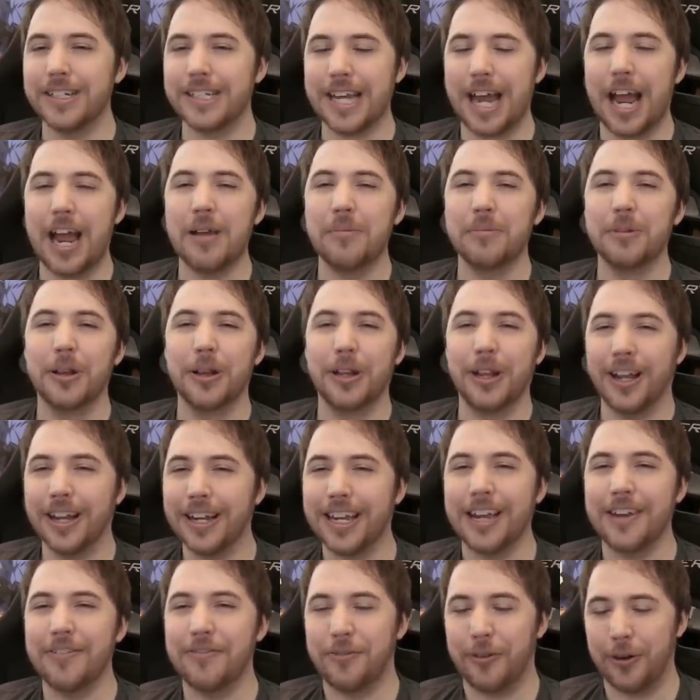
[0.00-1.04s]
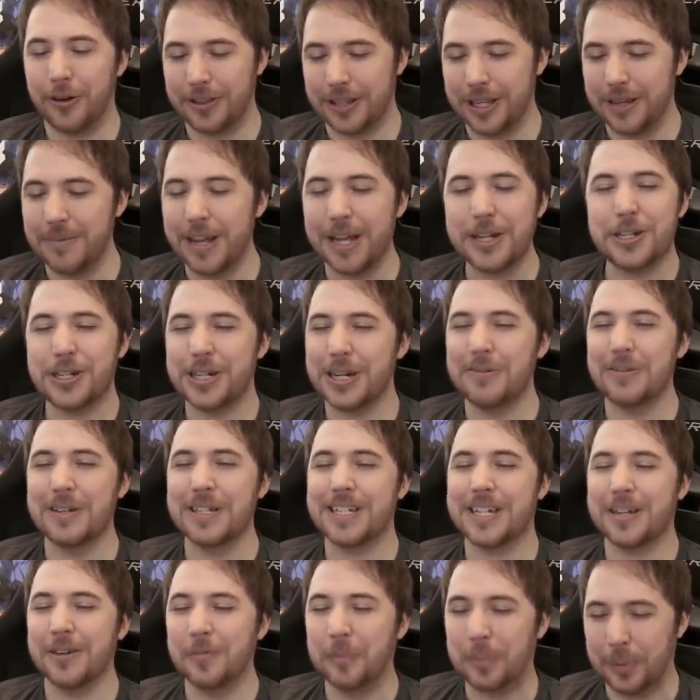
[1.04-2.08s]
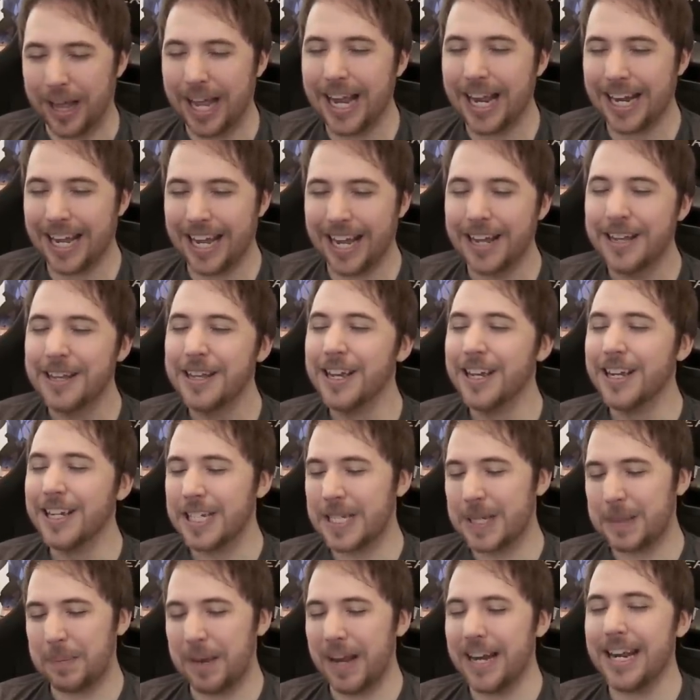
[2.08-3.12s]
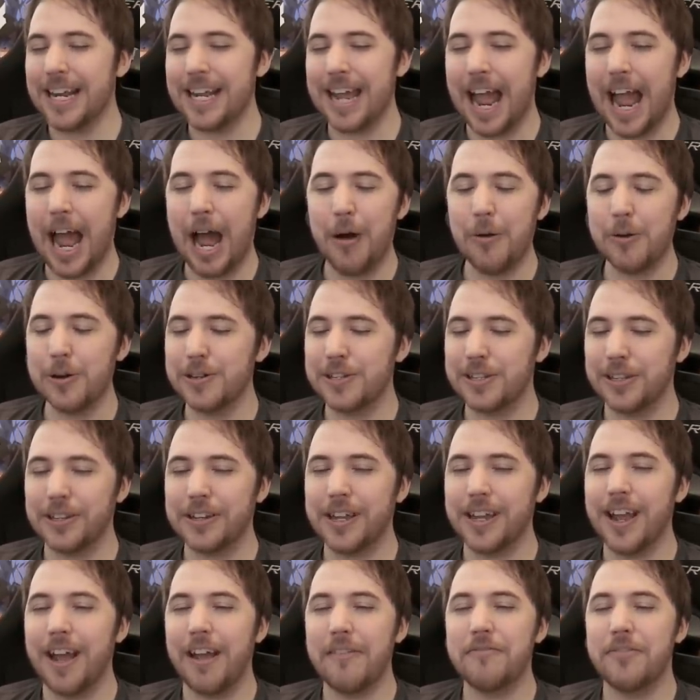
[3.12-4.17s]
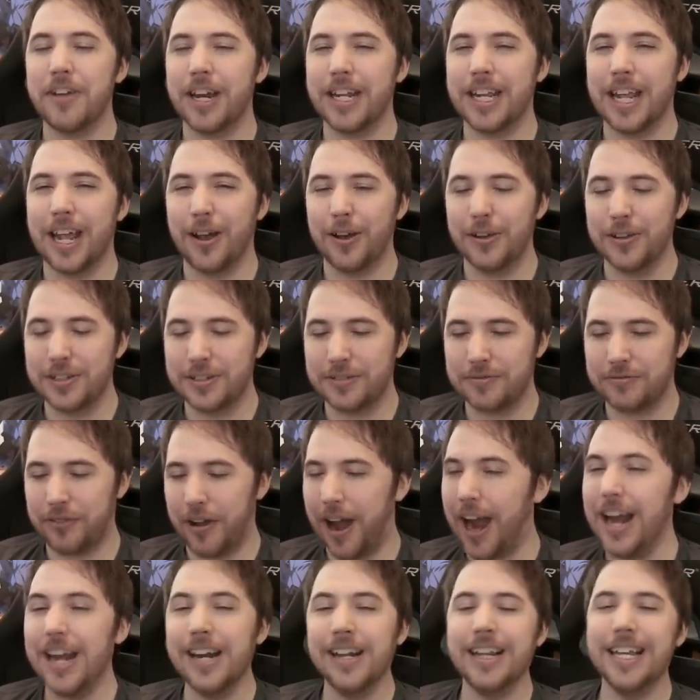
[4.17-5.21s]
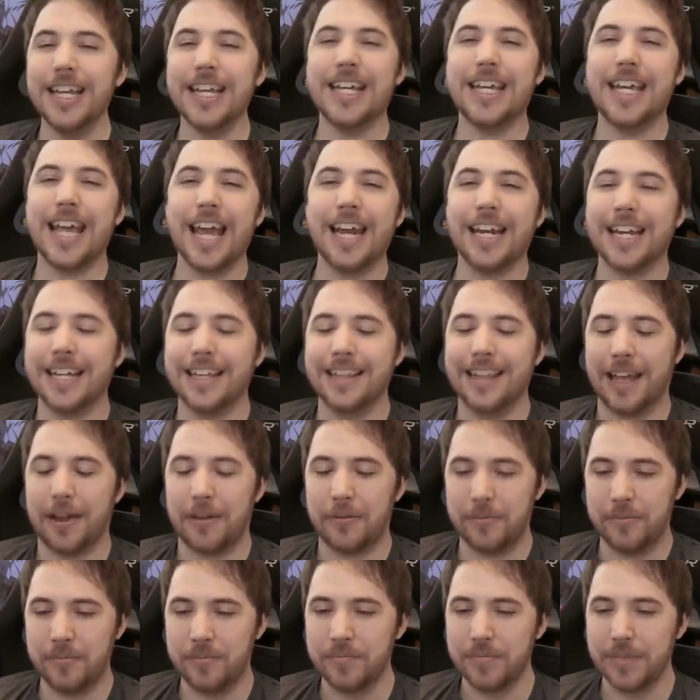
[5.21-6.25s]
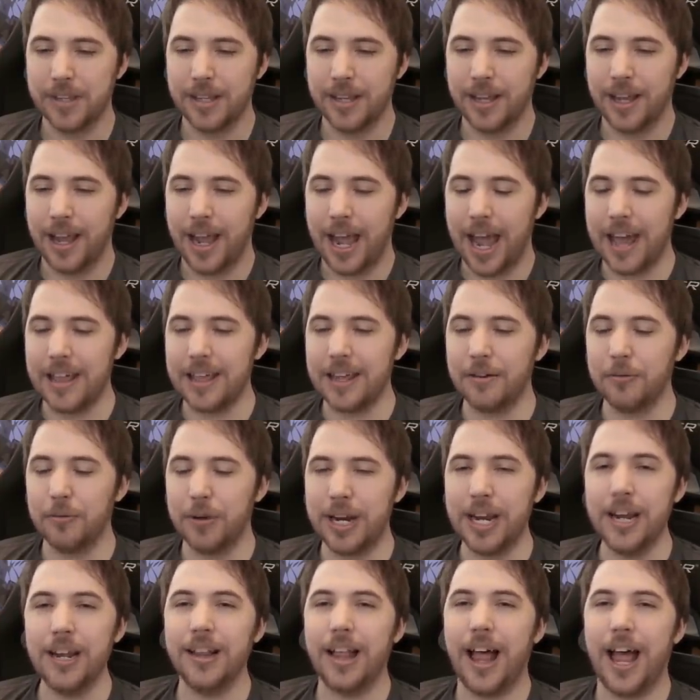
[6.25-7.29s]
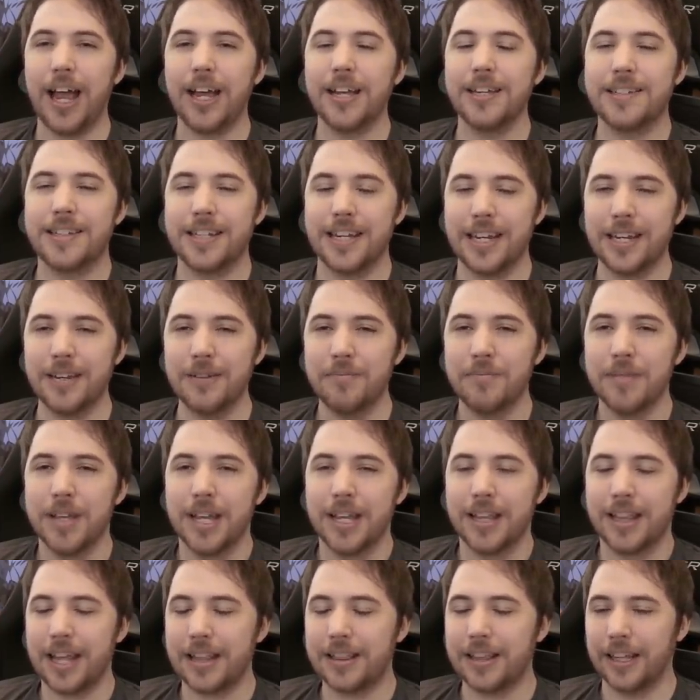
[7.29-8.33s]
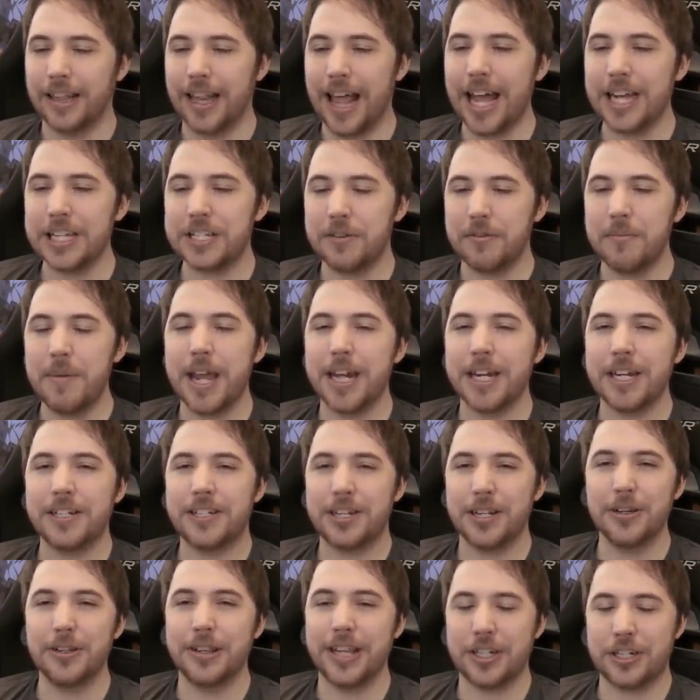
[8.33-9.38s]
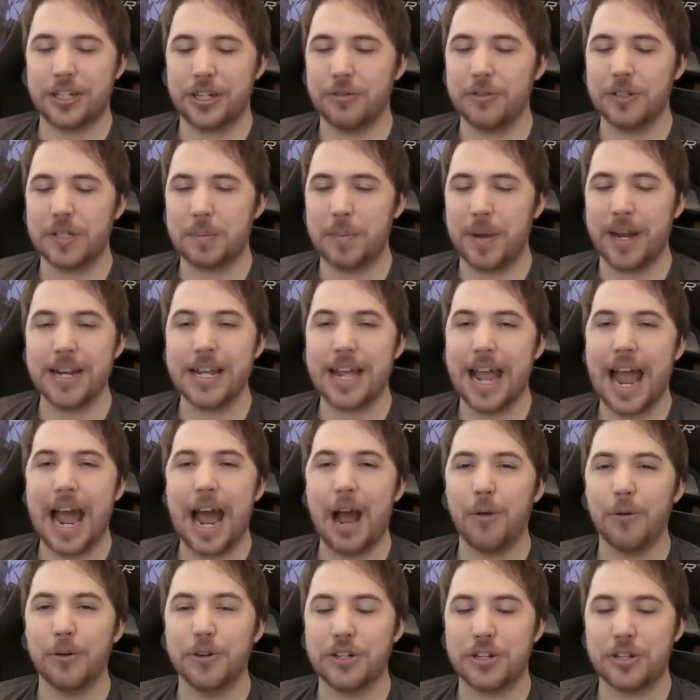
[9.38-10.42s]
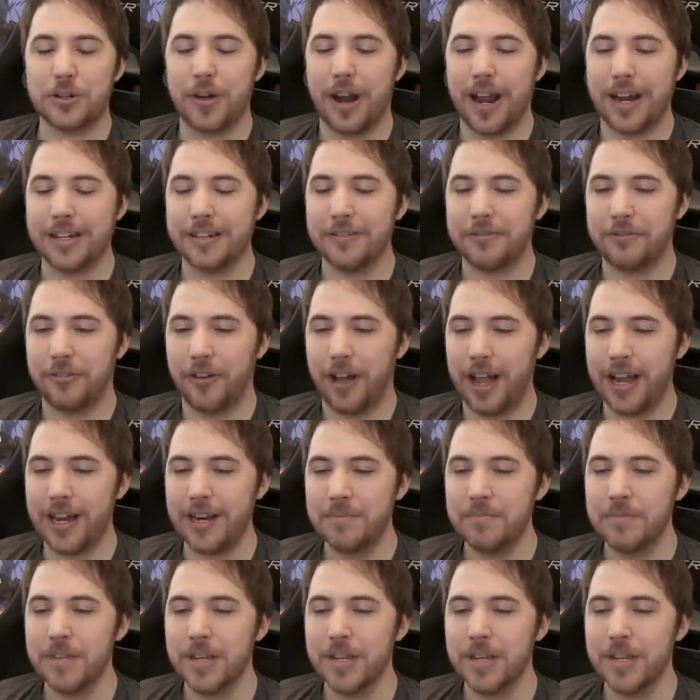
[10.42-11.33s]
time looking for them, and she was complaining, spending hours looking at videos, finally getting them, and then realizing that the last remaining two that she was spending hours trying to find,